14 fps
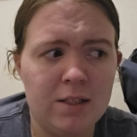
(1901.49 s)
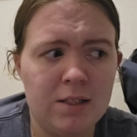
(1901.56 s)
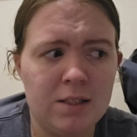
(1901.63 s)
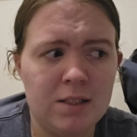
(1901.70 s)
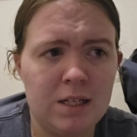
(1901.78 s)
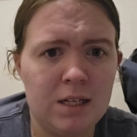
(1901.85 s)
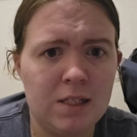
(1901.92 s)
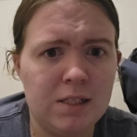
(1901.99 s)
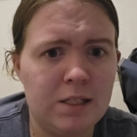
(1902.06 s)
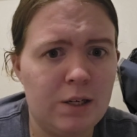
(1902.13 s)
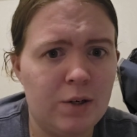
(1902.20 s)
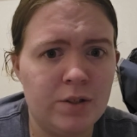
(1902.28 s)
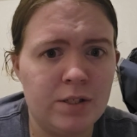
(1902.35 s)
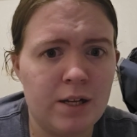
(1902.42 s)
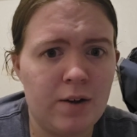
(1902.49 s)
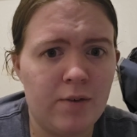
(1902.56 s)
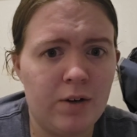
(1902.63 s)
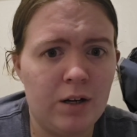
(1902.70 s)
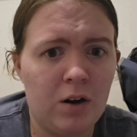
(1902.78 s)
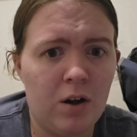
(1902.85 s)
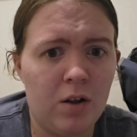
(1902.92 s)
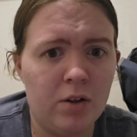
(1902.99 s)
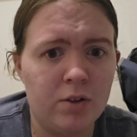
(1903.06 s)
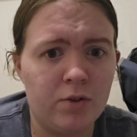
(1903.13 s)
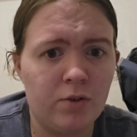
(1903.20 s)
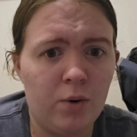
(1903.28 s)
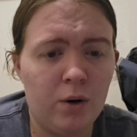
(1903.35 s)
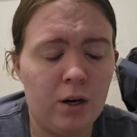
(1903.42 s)
$60 or $70
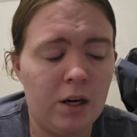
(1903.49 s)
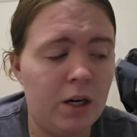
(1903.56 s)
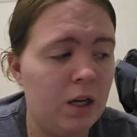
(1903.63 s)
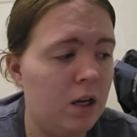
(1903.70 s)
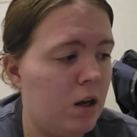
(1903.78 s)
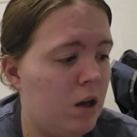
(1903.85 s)
for it